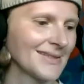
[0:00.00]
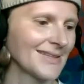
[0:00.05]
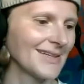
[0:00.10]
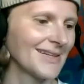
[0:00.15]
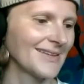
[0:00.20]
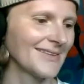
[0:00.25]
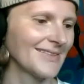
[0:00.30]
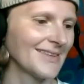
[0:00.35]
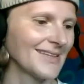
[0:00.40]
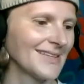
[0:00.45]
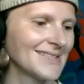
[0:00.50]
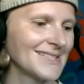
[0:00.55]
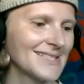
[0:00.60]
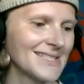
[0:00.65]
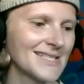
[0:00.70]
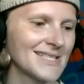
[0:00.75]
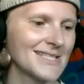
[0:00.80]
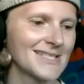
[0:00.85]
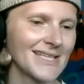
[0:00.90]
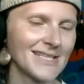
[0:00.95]
I think this
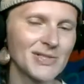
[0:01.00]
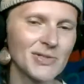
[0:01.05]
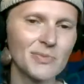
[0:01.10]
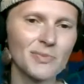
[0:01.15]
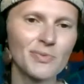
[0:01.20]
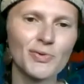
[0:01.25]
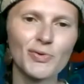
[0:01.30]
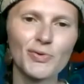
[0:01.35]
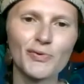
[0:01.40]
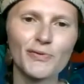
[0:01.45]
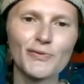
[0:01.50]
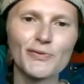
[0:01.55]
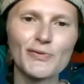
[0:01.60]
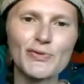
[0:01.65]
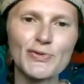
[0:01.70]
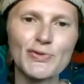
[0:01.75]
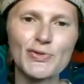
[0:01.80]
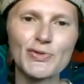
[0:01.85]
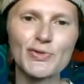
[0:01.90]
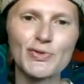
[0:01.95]
is such a beautiful
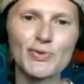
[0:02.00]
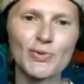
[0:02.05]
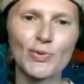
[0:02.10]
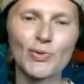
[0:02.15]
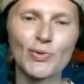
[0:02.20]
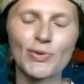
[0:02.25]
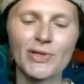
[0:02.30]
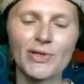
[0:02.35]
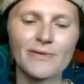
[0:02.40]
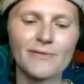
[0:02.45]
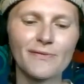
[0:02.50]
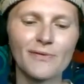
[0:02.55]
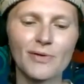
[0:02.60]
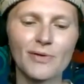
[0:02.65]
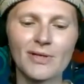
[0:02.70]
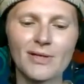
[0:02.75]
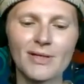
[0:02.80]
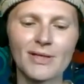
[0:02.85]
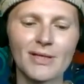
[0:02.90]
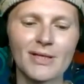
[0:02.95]
story
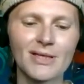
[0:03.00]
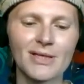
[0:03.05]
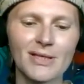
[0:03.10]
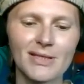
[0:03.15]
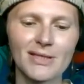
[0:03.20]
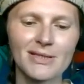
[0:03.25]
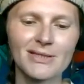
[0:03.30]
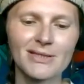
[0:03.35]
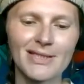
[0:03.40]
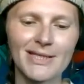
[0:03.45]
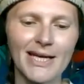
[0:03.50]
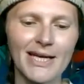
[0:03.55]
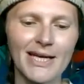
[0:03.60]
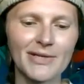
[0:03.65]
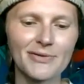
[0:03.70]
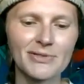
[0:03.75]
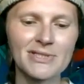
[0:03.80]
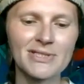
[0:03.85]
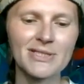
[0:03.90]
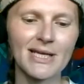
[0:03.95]
for the
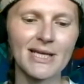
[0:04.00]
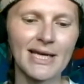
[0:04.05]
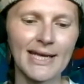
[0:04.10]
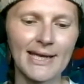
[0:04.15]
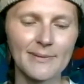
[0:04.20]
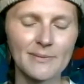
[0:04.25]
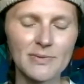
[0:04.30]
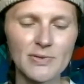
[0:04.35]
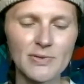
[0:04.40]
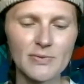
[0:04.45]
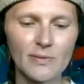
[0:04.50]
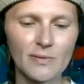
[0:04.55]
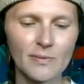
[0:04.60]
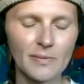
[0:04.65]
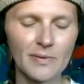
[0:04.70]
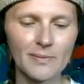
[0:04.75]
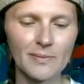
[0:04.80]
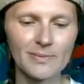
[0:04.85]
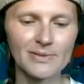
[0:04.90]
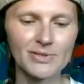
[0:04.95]
current times when
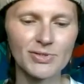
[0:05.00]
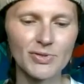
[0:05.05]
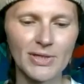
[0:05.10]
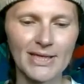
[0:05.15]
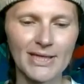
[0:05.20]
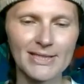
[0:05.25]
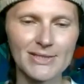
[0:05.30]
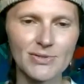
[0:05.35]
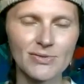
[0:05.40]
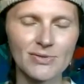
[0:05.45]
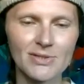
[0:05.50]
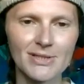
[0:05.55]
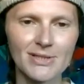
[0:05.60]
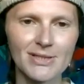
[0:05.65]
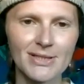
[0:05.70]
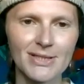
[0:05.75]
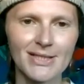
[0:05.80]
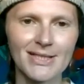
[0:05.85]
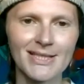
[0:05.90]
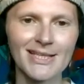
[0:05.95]
people try to
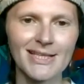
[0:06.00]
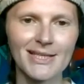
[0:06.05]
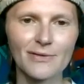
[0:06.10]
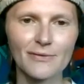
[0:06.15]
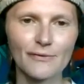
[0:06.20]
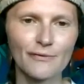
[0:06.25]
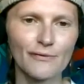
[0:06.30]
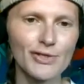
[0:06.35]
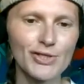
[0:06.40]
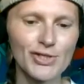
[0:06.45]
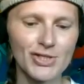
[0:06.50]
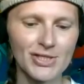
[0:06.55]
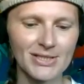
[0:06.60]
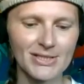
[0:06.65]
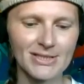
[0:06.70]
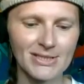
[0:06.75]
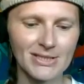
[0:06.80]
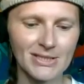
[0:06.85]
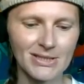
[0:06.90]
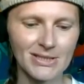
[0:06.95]

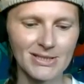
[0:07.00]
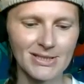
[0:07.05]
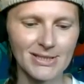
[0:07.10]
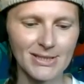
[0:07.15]
envision